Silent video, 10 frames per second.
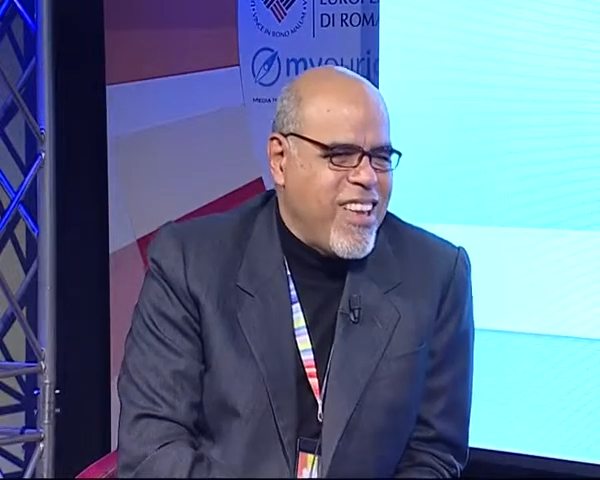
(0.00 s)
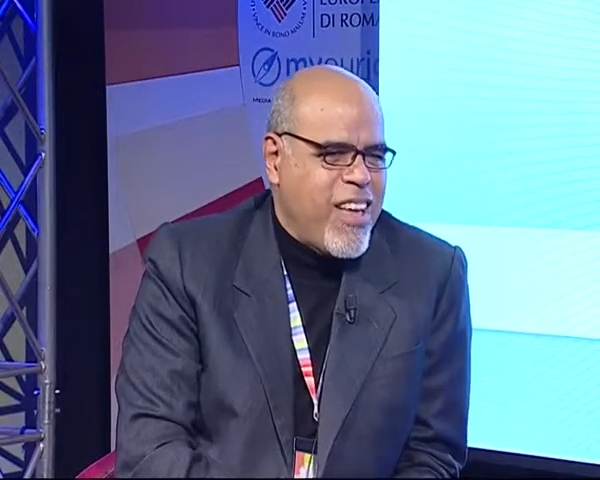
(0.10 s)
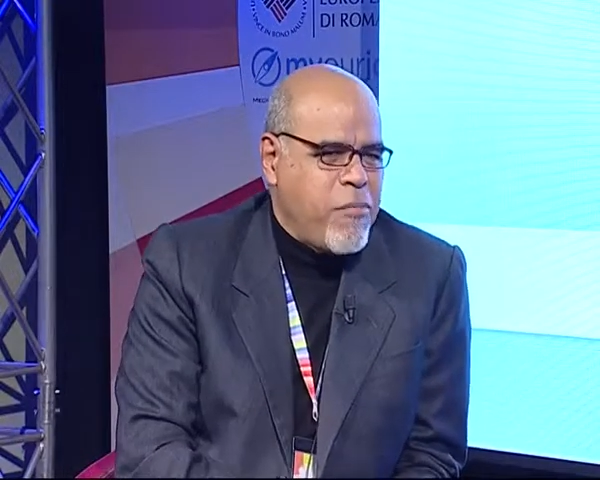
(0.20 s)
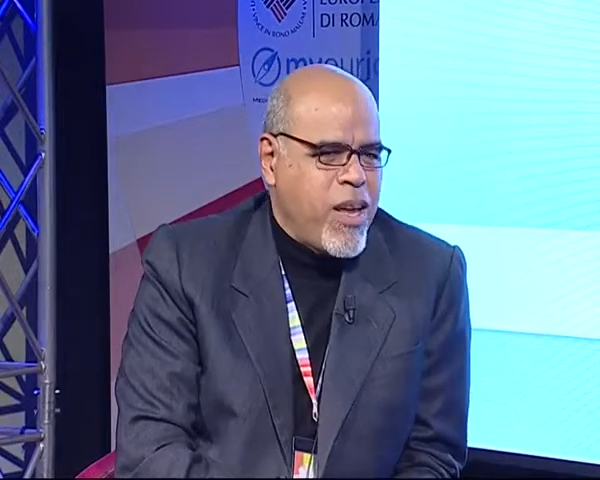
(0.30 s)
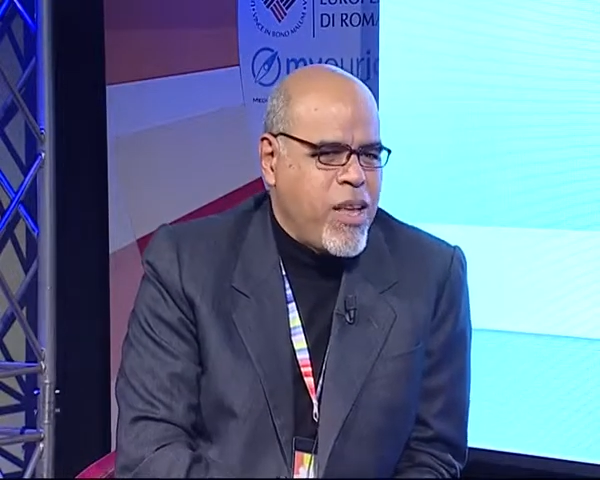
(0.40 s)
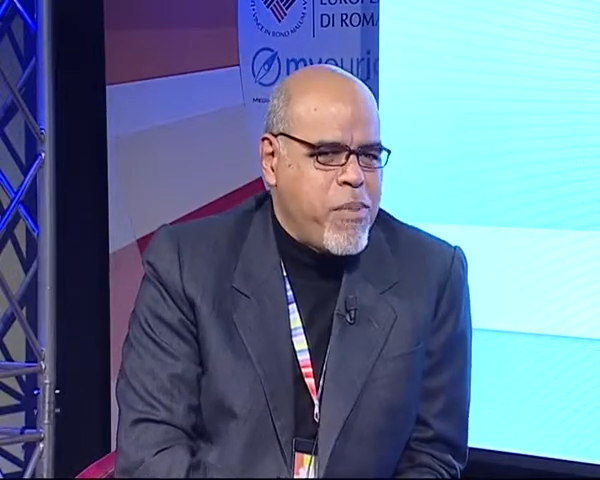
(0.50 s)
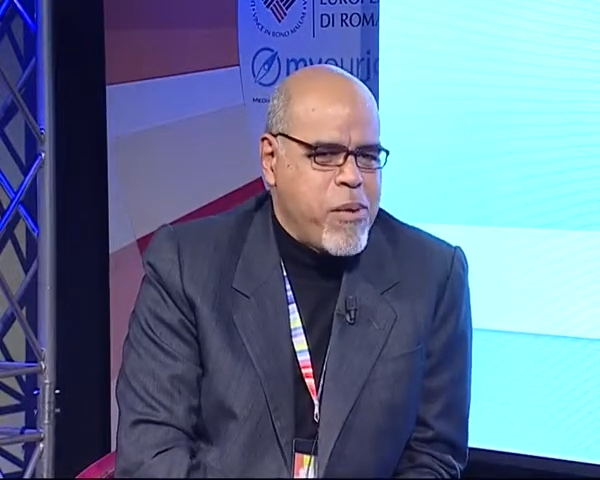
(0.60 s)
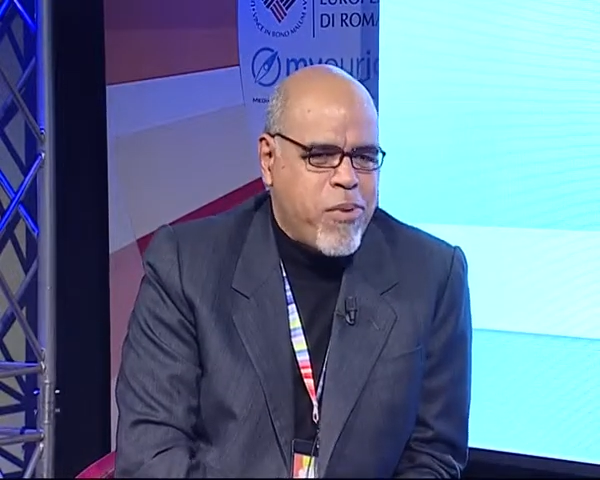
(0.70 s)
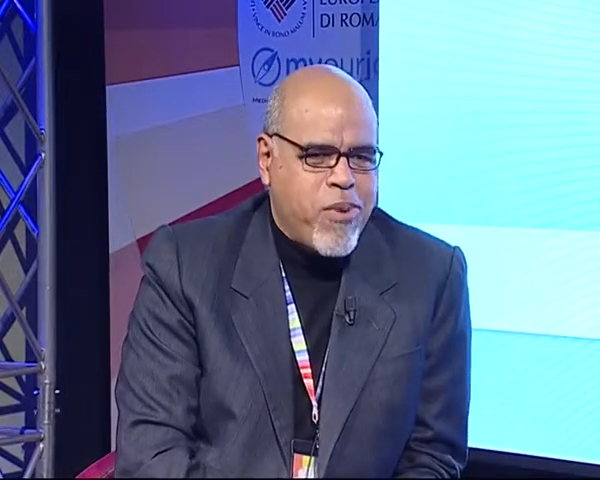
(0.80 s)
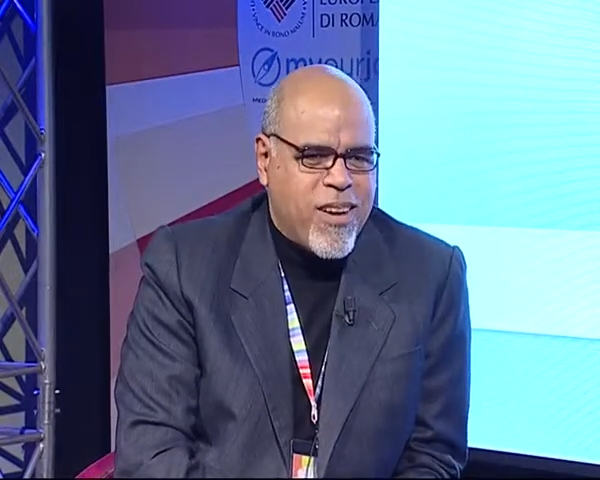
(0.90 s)
and many
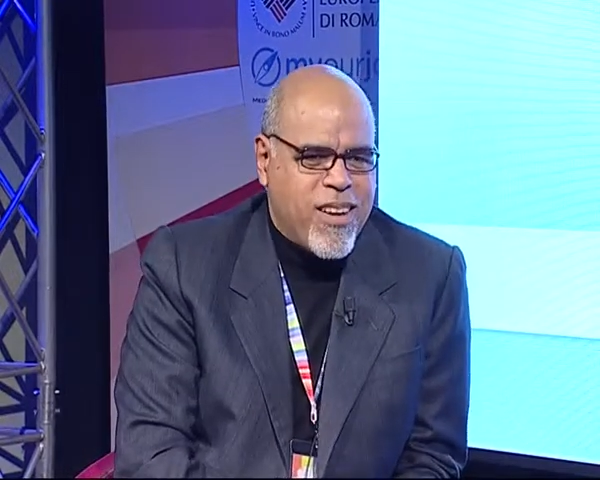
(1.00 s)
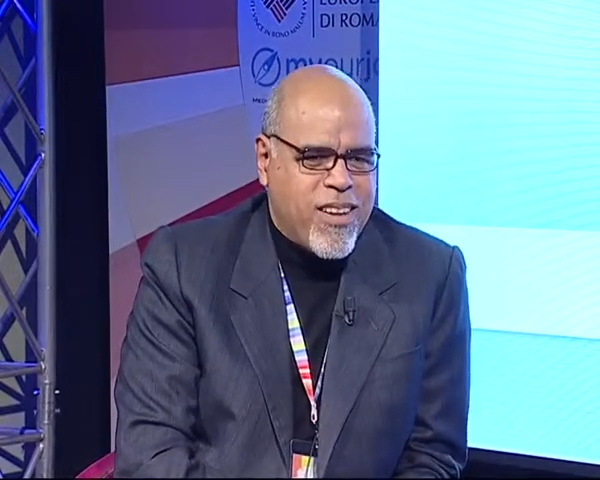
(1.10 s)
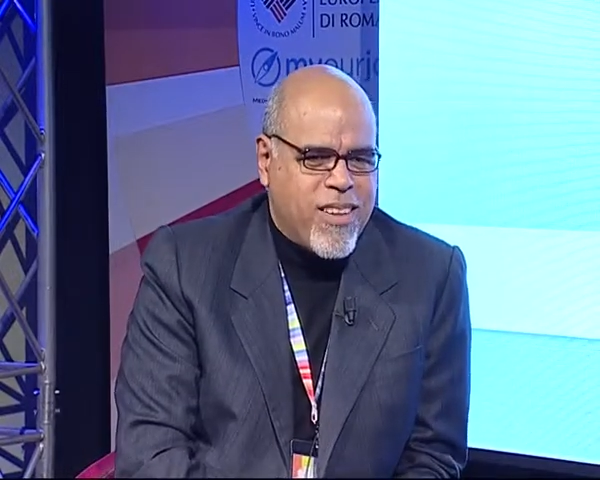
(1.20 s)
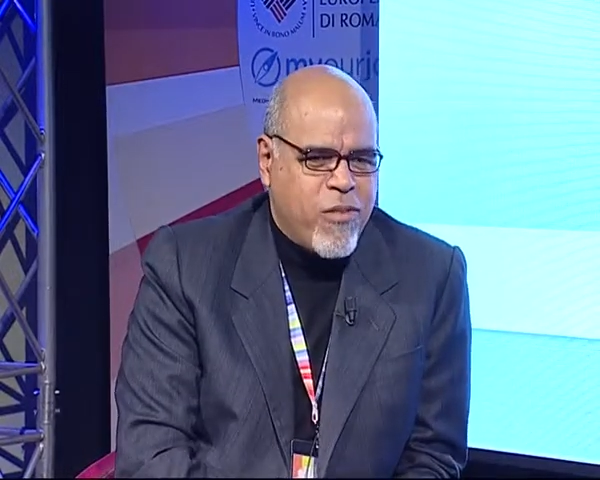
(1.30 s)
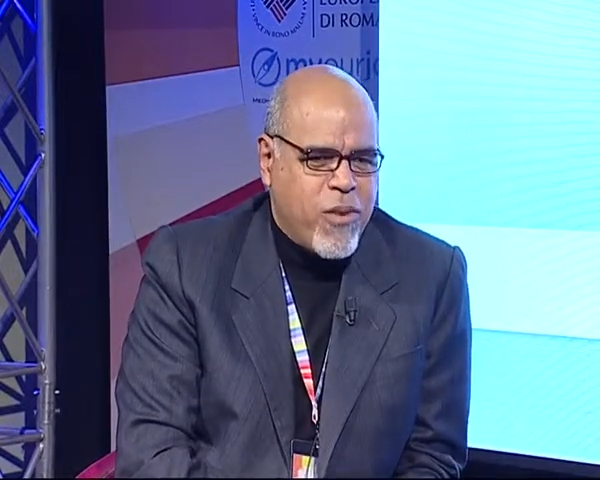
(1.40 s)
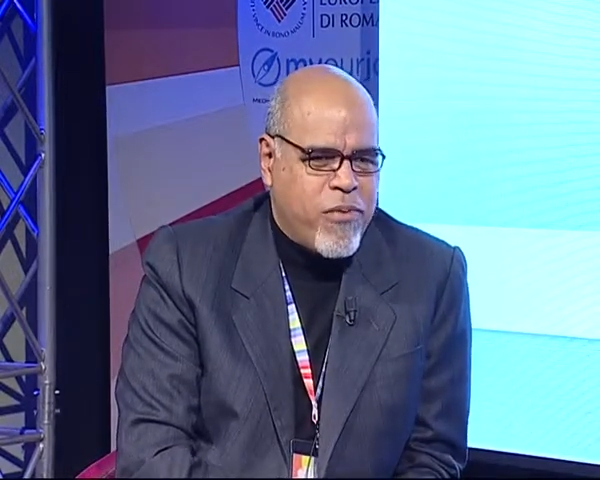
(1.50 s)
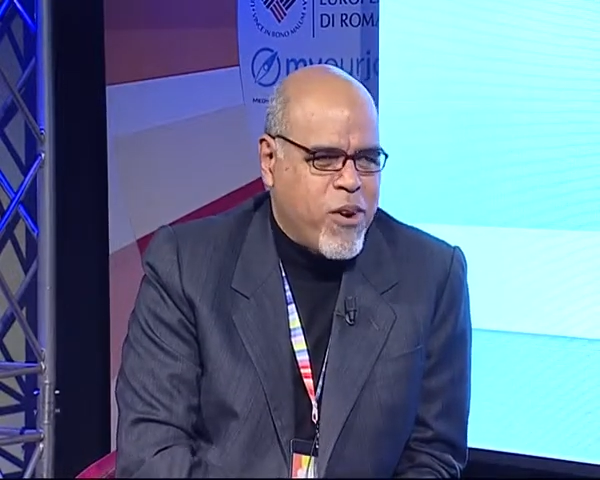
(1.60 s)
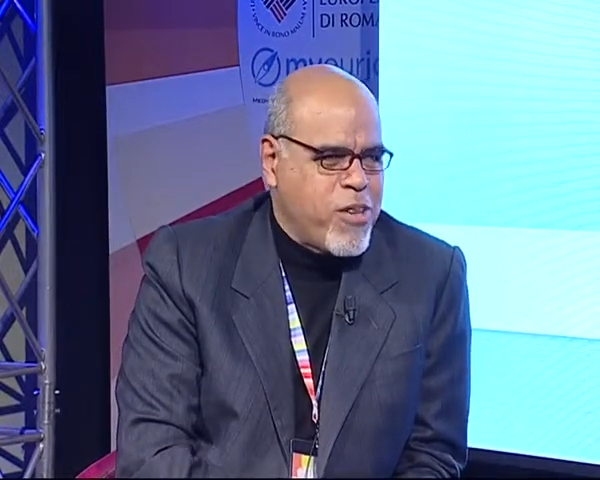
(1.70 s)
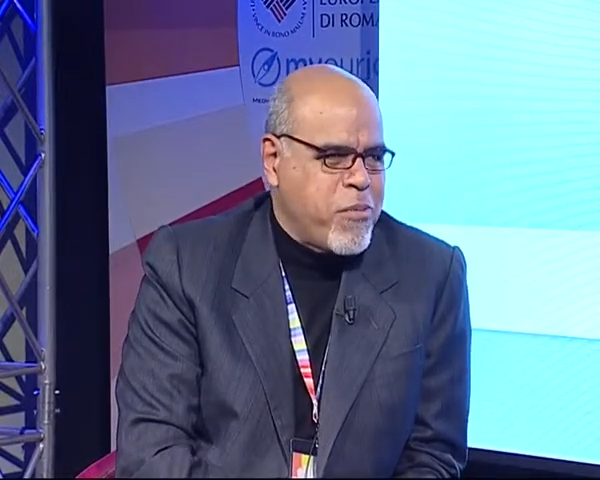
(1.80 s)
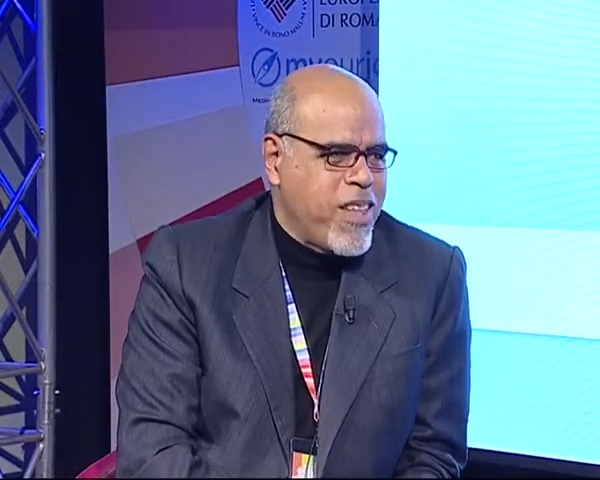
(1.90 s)
people
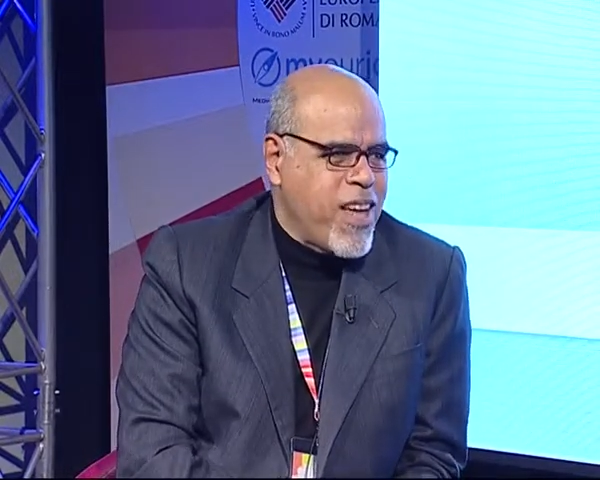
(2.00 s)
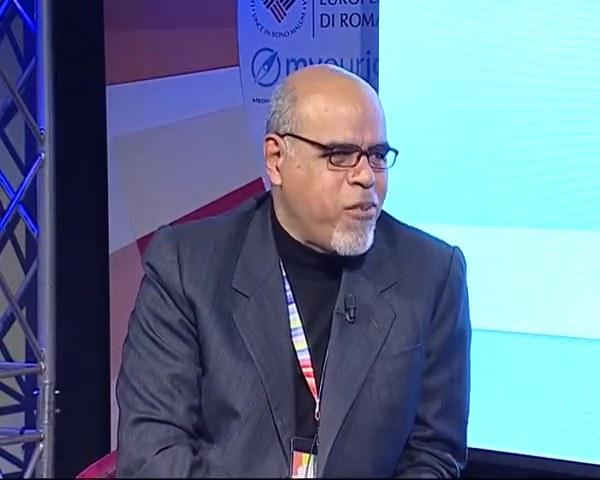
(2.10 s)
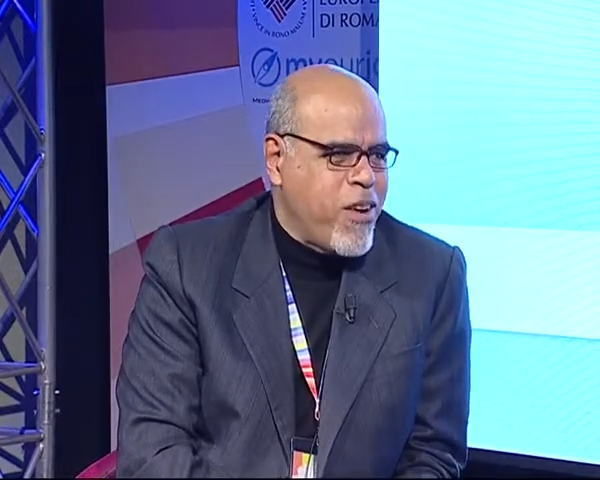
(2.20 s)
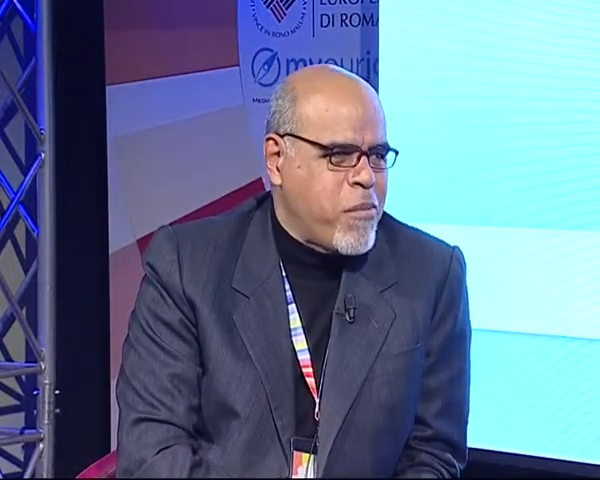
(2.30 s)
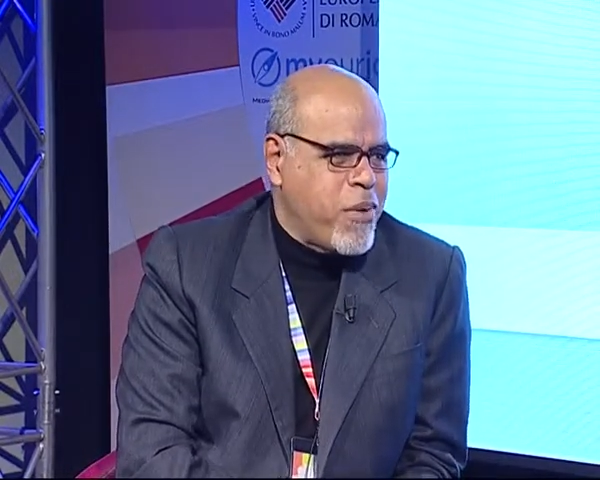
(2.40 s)
refer to me that way,